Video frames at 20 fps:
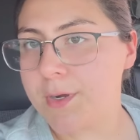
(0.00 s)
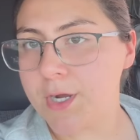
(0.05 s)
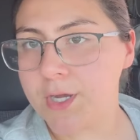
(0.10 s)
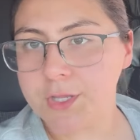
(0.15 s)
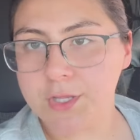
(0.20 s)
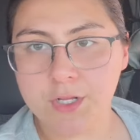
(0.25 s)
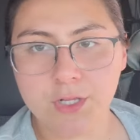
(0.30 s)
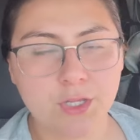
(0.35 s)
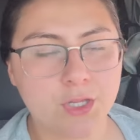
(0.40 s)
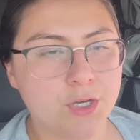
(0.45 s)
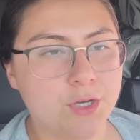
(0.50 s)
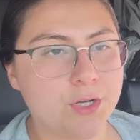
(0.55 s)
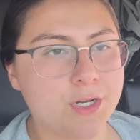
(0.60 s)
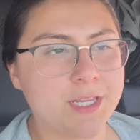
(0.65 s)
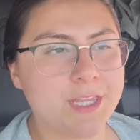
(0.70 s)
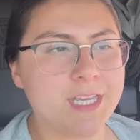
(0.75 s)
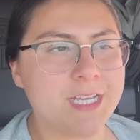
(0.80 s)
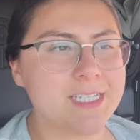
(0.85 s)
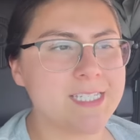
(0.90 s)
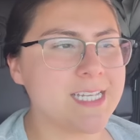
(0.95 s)
other load. I
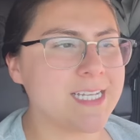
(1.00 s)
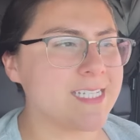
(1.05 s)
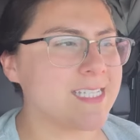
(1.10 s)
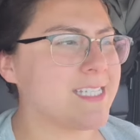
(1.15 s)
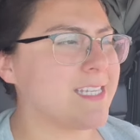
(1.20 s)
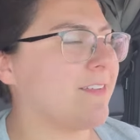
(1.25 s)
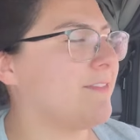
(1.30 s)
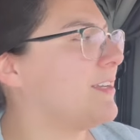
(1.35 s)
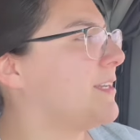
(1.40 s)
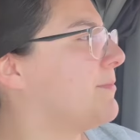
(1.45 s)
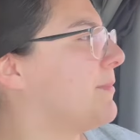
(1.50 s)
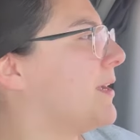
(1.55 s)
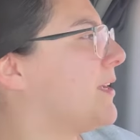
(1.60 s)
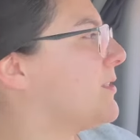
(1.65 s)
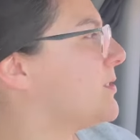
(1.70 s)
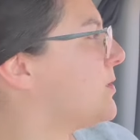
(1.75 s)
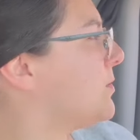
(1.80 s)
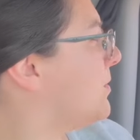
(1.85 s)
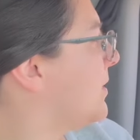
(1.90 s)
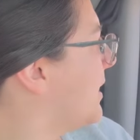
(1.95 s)
think it's like 70
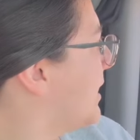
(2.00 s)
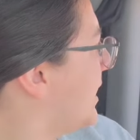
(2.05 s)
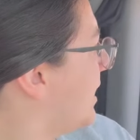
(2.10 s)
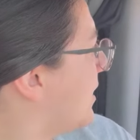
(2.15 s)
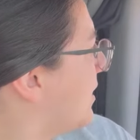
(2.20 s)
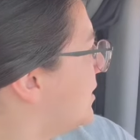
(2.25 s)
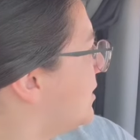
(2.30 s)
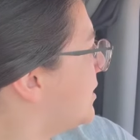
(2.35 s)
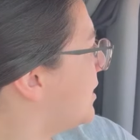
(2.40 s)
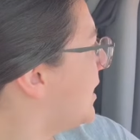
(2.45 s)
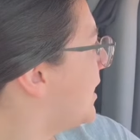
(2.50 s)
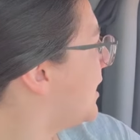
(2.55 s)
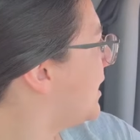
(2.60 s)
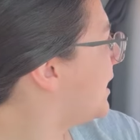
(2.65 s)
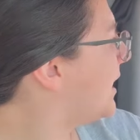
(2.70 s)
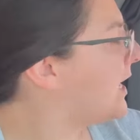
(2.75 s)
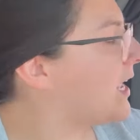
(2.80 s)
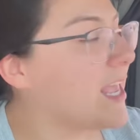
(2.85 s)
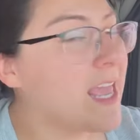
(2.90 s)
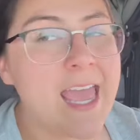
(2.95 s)
miles away here
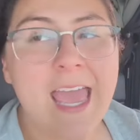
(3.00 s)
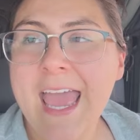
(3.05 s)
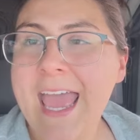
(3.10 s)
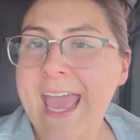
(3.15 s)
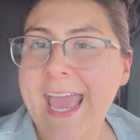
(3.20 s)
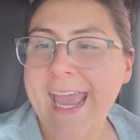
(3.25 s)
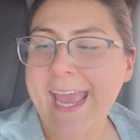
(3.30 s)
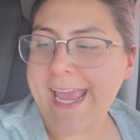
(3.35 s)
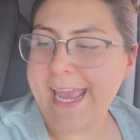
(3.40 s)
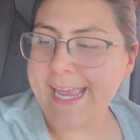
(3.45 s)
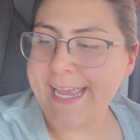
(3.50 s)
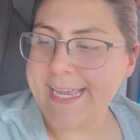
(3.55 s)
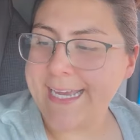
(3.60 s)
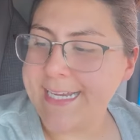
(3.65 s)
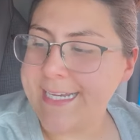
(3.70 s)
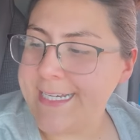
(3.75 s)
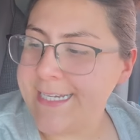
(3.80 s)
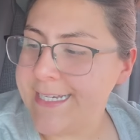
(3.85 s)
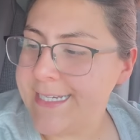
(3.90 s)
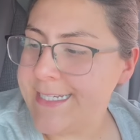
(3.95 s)
today.
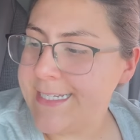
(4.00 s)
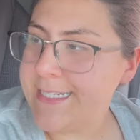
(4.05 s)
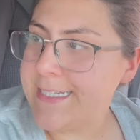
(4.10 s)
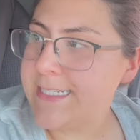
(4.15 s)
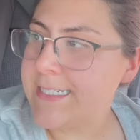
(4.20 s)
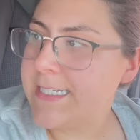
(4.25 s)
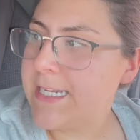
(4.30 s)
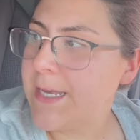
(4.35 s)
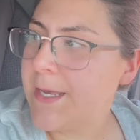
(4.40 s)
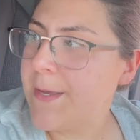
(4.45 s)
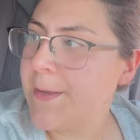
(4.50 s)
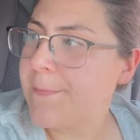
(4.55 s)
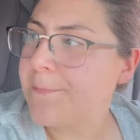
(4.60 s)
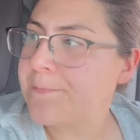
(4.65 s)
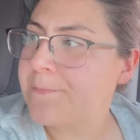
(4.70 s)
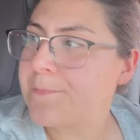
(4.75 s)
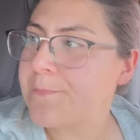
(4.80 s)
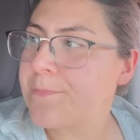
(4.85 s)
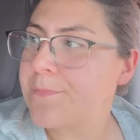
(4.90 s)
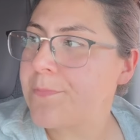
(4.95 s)
And
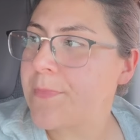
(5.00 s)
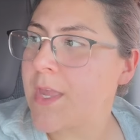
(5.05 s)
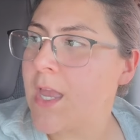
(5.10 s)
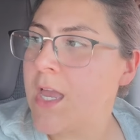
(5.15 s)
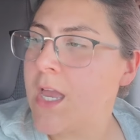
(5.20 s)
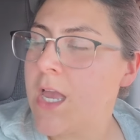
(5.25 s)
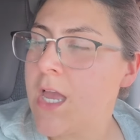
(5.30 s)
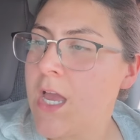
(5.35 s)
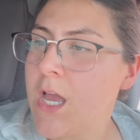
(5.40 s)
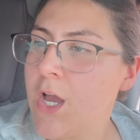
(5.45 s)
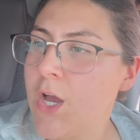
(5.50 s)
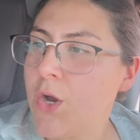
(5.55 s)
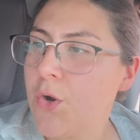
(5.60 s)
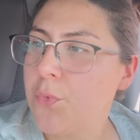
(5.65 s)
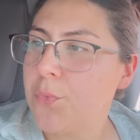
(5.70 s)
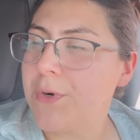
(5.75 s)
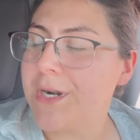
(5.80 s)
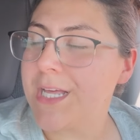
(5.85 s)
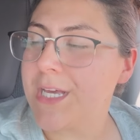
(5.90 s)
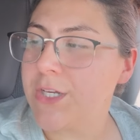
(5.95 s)

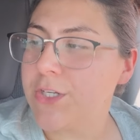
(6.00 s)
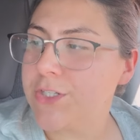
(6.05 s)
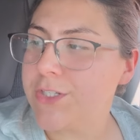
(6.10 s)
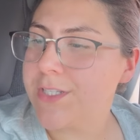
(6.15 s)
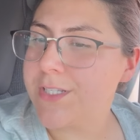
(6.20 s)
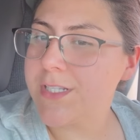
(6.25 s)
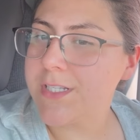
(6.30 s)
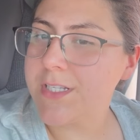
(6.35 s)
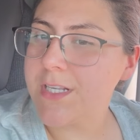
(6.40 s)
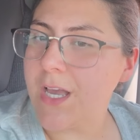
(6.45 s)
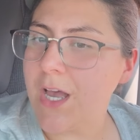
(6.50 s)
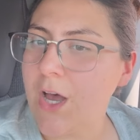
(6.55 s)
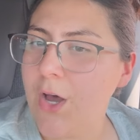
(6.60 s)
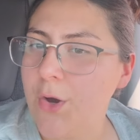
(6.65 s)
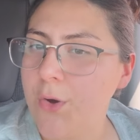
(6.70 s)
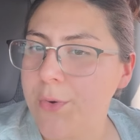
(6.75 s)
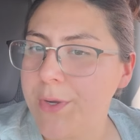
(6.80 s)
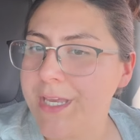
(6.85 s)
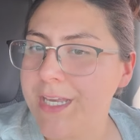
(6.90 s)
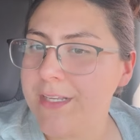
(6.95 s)
what else?
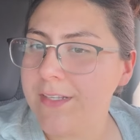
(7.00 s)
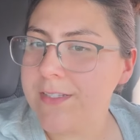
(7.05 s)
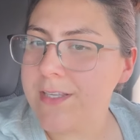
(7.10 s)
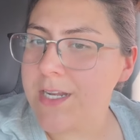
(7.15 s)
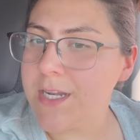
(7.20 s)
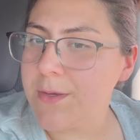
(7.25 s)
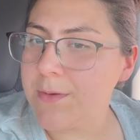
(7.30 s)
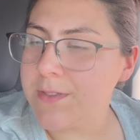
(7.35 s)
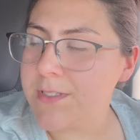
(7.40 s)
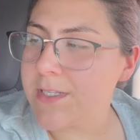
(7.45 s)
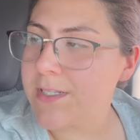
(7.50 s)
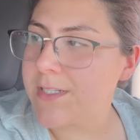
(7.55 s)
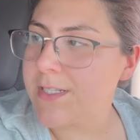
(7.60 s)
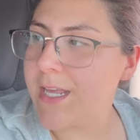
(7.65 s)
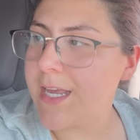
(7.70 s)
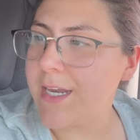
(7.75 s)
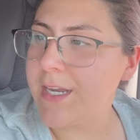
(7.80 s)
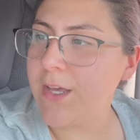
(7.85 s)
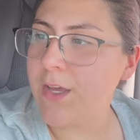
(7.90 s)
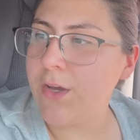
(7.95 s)
Oh, he said he wants to
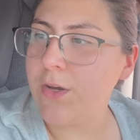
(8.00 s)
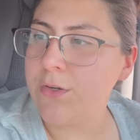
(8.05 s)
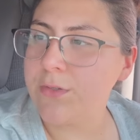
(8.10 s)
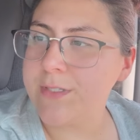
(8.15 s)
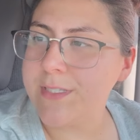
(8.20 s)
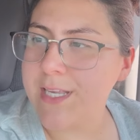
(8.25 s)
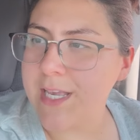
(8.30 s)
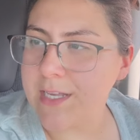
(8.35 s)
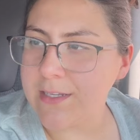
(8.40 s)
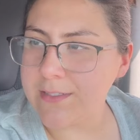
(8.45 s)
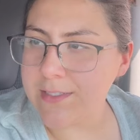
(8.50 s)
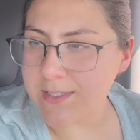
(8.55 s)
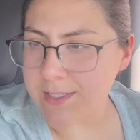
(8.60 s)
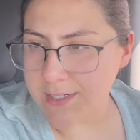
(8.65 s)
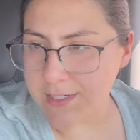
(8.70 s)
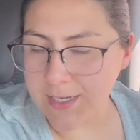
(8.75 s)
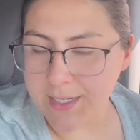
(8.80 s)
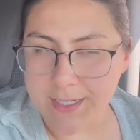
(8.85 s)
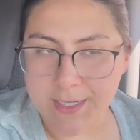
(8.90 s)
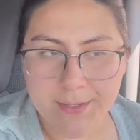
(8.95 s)
stay in a hotel
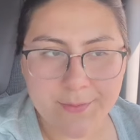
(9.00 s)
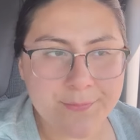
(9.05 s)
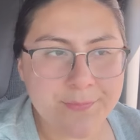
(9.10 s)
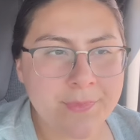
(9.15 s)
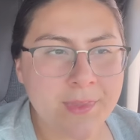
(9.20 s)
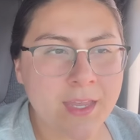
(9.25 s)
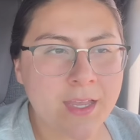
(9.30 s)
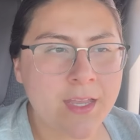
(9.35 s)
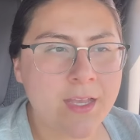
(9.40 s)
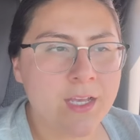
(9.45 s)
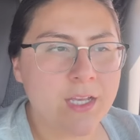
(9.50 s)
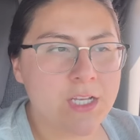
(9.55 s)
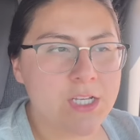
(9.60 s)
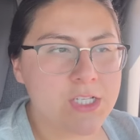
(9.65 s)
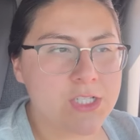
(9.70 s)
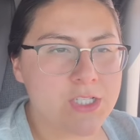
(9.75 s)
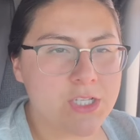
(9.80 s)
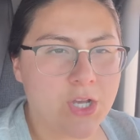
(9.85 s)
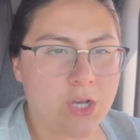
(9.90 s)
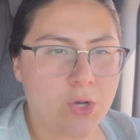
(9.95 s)
tonight.
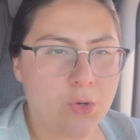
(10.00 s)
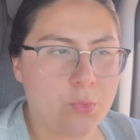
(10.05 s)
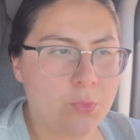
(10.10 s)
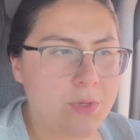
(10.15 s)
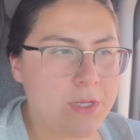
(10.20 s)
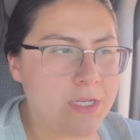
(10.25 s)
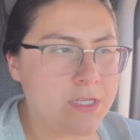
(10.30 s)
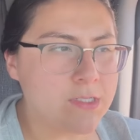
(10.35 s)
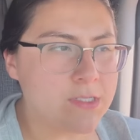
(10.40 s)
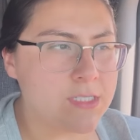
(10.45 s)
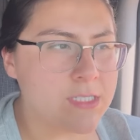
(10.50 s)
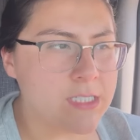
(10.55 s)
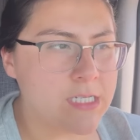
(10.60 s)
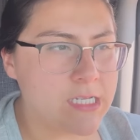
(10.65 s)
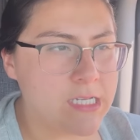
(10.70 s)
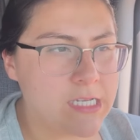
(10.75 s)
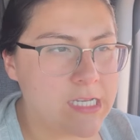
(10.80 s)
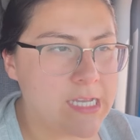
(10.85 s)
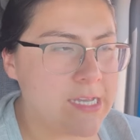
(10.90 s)
So we'll see